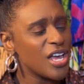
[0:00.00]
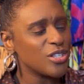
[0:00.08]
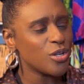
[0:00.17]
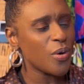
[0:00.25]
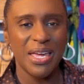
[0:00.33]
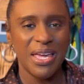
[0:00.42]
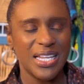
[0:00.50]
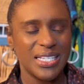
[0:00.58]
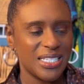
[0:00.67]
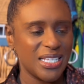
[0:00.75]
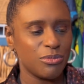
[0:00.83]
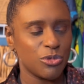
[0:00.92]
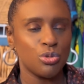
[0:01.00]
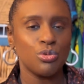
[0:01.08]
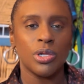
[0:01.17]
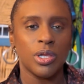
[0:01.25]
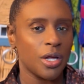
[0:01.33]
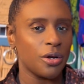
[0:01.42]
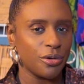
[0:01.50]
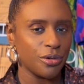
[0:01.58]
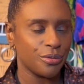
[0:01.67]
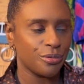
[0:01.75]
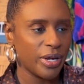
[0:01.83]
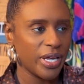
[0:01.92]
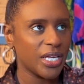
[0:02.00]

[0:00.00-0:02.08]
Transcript: So it made it seem too cluttered, right?